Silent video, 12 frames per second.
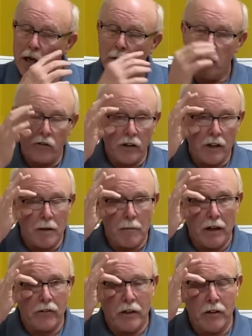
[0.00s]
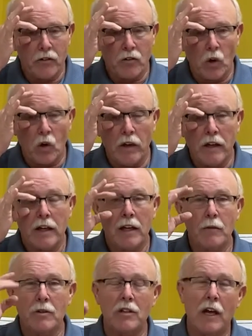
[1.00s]
We see him as a historian. He
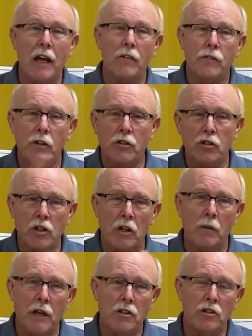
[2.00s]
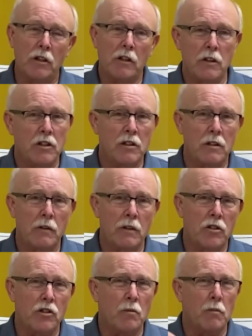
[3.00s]
was not a first-generation
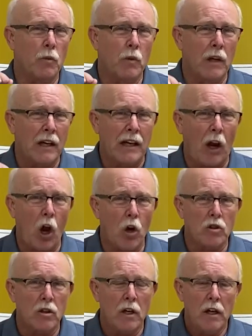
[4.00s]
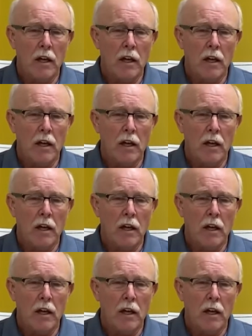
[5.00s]
Christian, but really close.